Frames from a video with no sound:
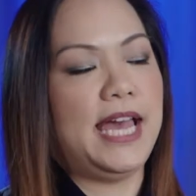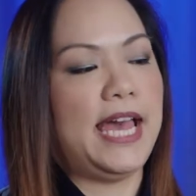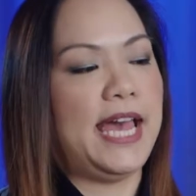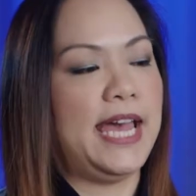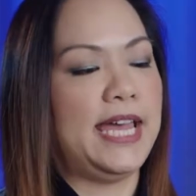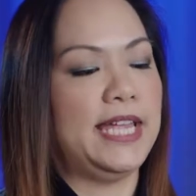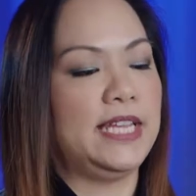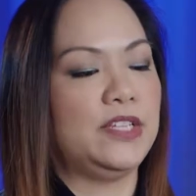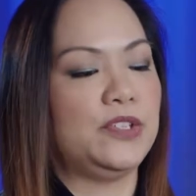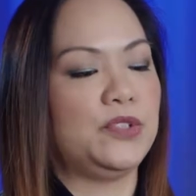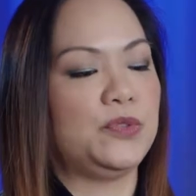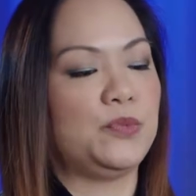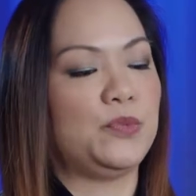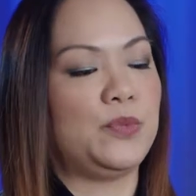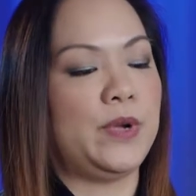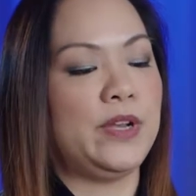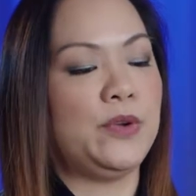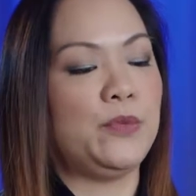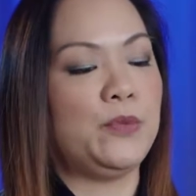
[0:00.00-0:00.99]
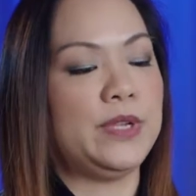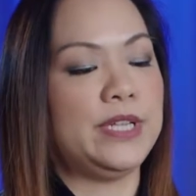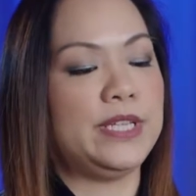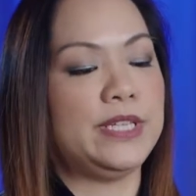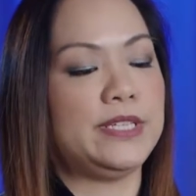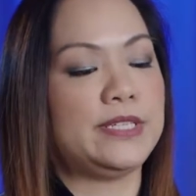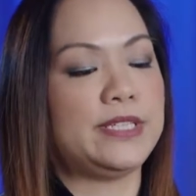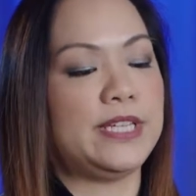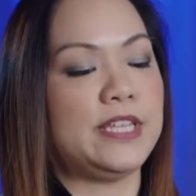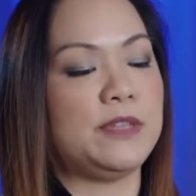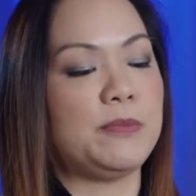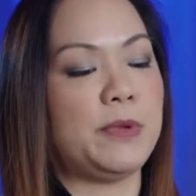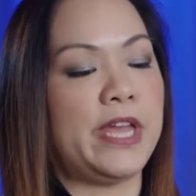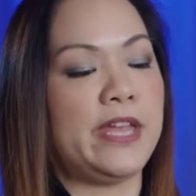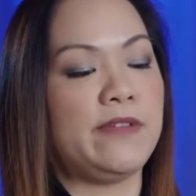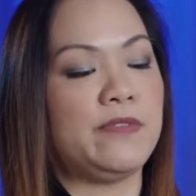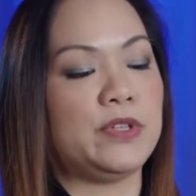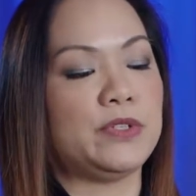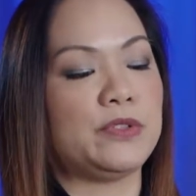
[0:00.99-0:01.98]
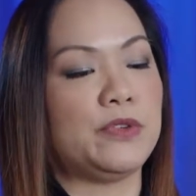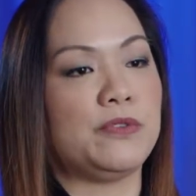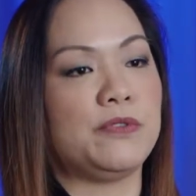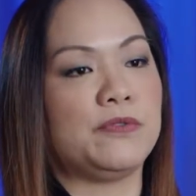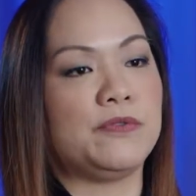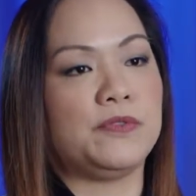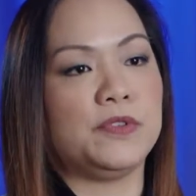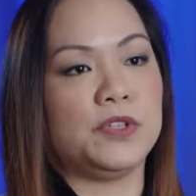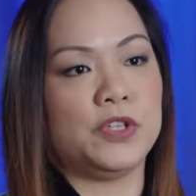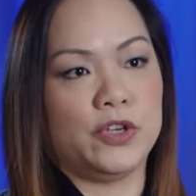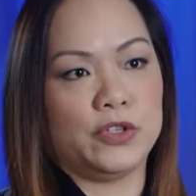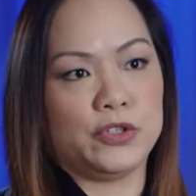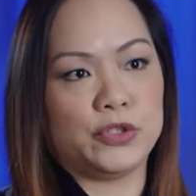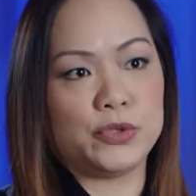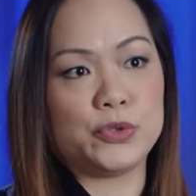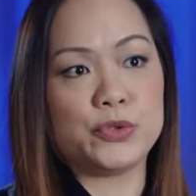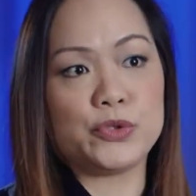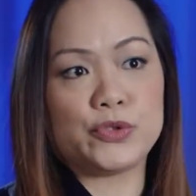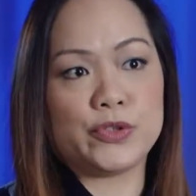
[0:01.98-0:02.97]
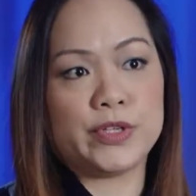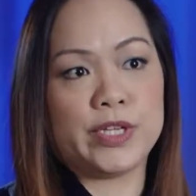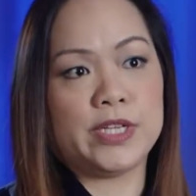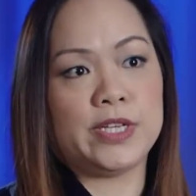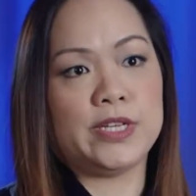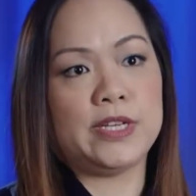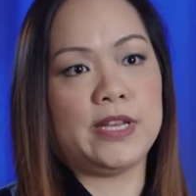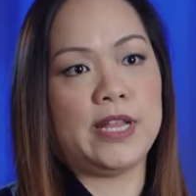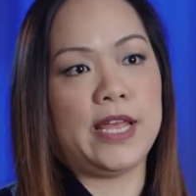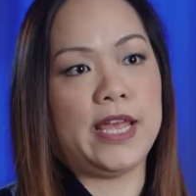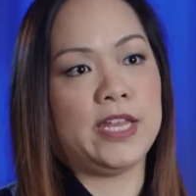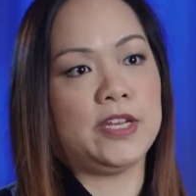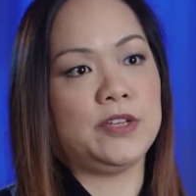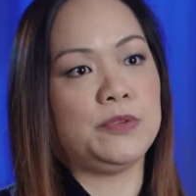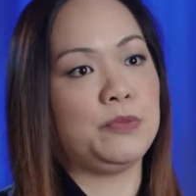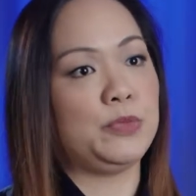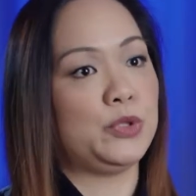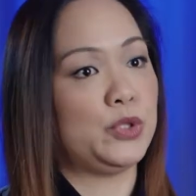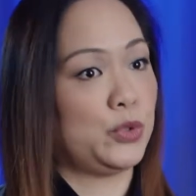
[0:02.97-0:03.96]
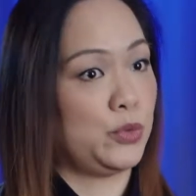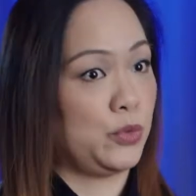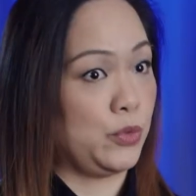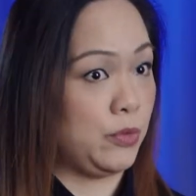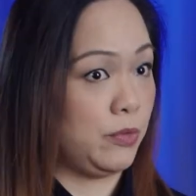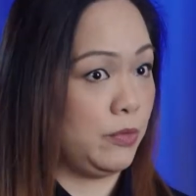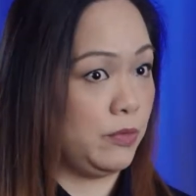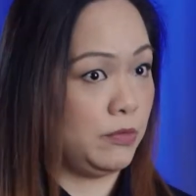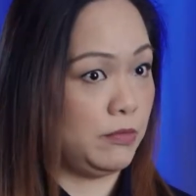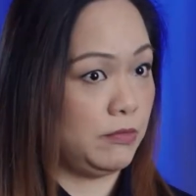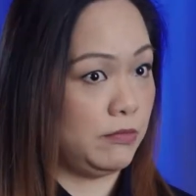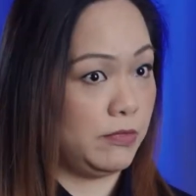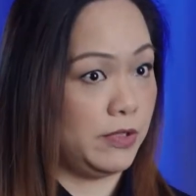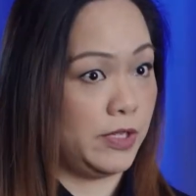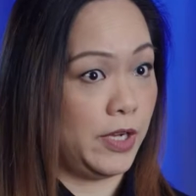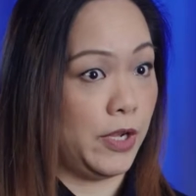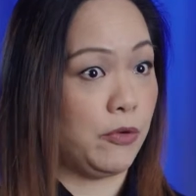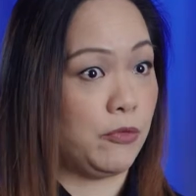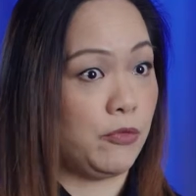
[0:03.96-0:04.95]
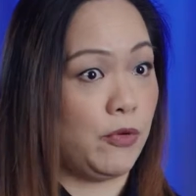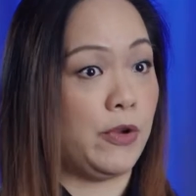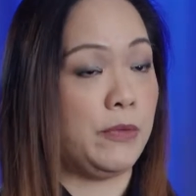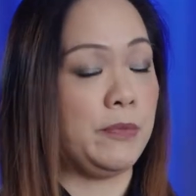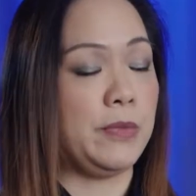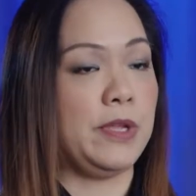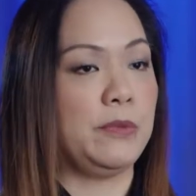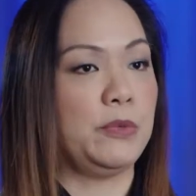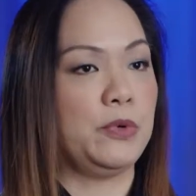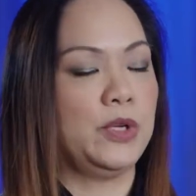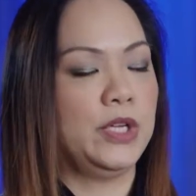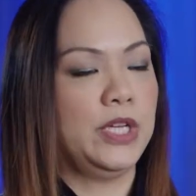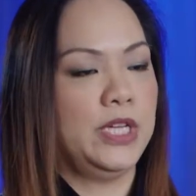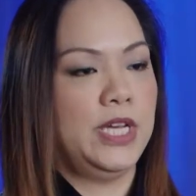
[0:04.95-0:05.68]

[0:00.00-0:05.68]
And when we see the behaviours of young children and mature, grown people,